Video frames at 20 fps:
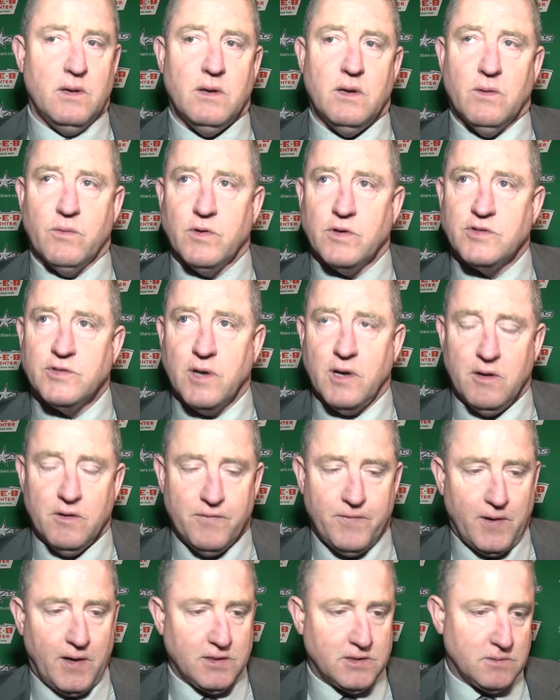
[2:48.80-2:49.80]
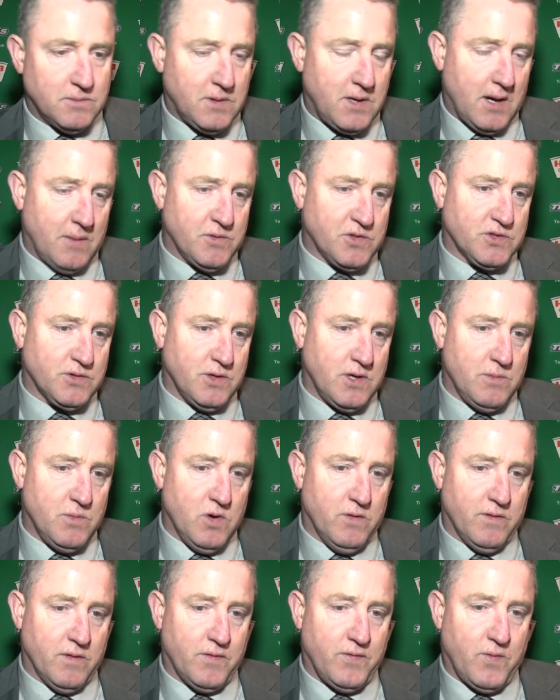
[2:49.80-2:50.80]
know, we're trying to find some chemistry
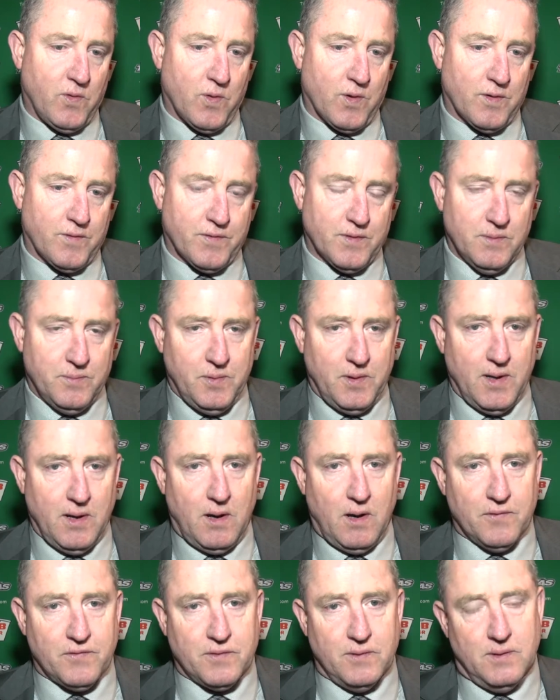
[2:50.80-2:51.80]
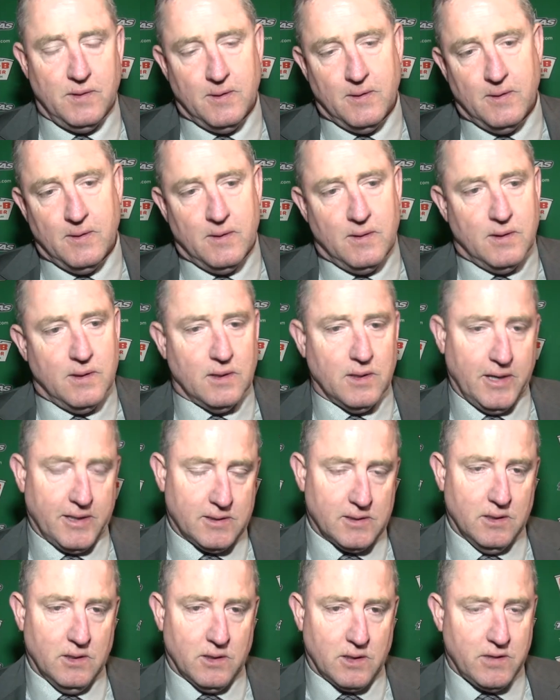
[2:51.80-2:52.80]
moving forward for the playoffs, and I
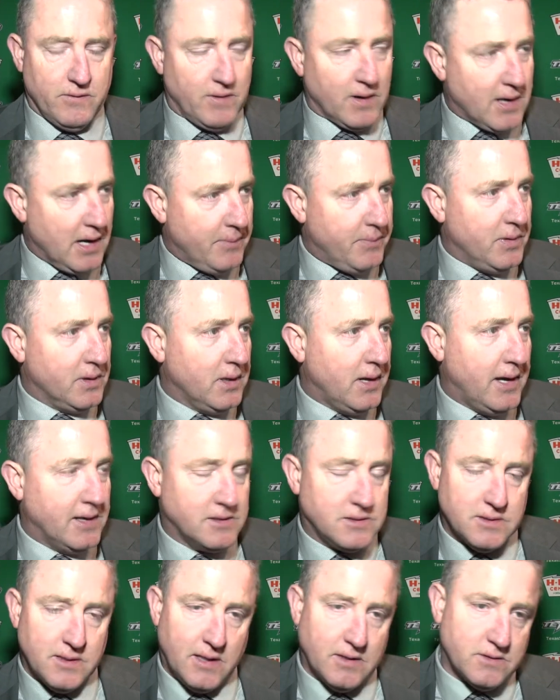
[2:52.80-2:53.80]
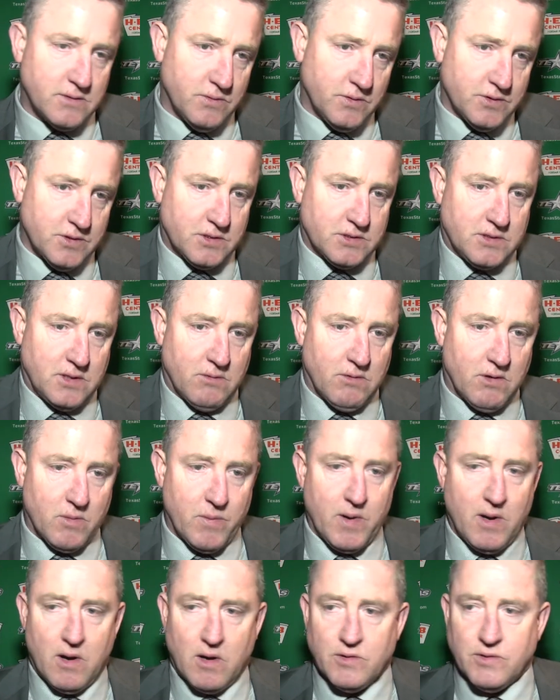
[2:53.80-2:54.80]
like the look of a couple lines tonight. So we'll just see where
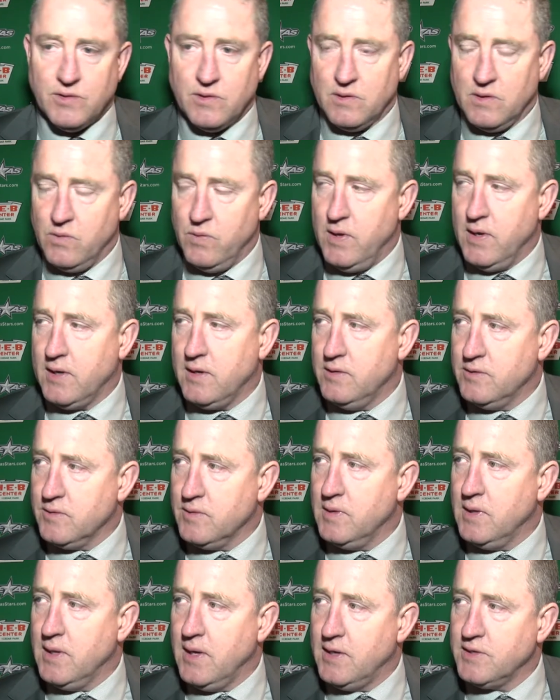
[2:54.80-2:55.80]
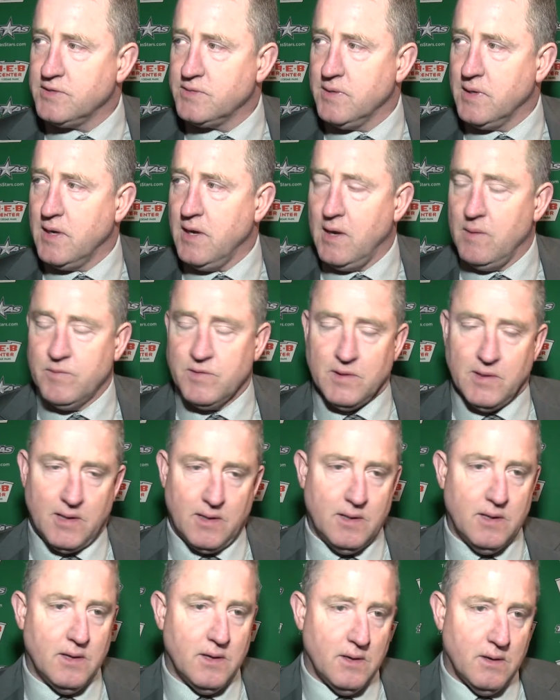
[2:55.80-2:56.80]
we are during the week and during the last three games, and
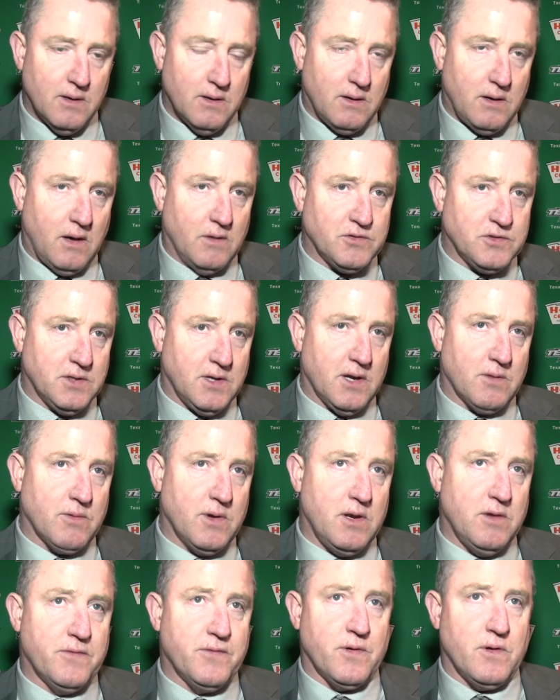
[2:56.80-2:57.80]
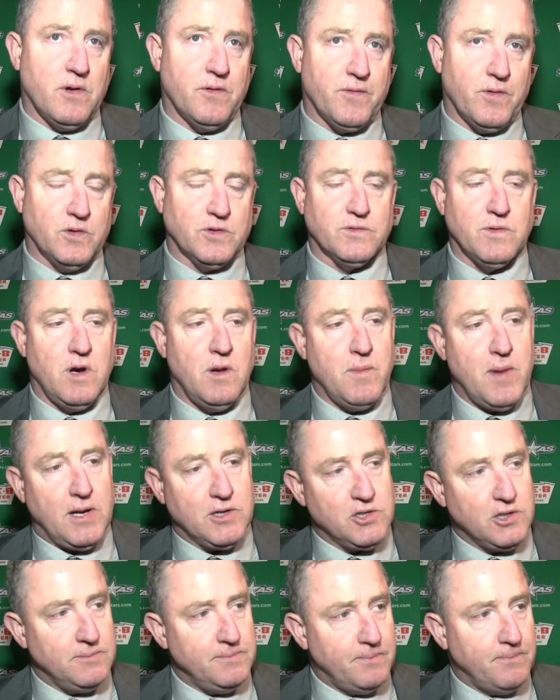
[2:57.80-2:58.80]
then obviously get ready for our first round
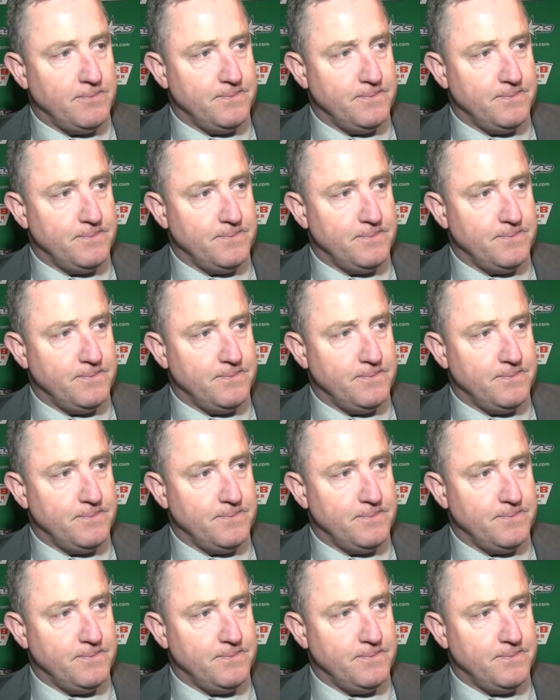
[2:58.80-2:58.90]
matchup.